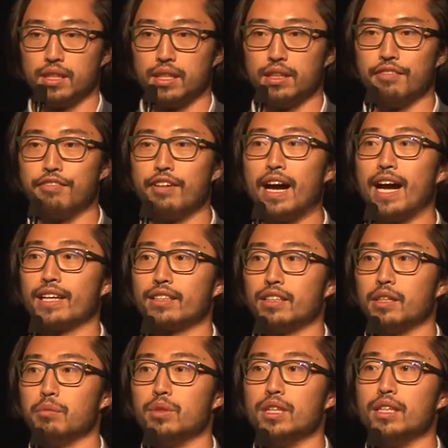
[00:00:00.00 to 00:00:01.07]
In fact,
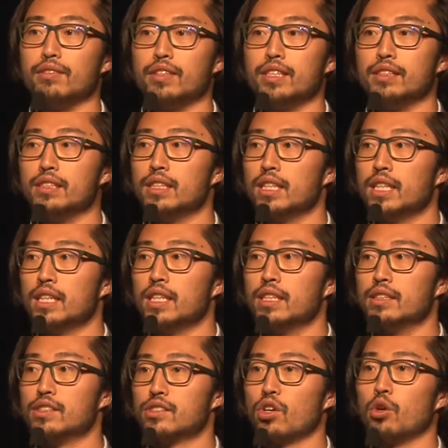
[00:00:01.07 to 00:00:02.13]
he believed in
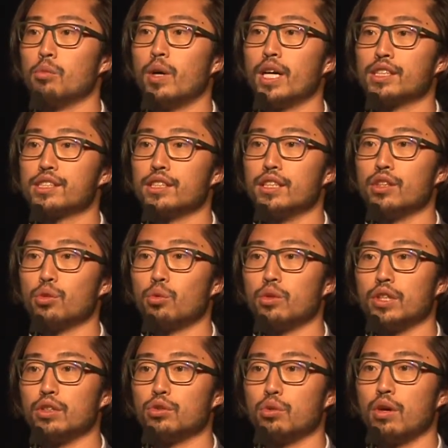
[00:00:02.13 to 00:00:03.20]
so much. In
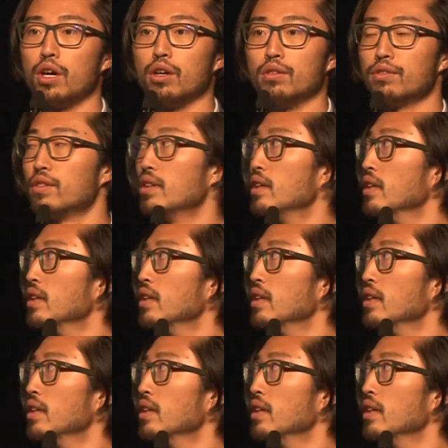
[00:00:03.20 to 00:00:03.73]
2012,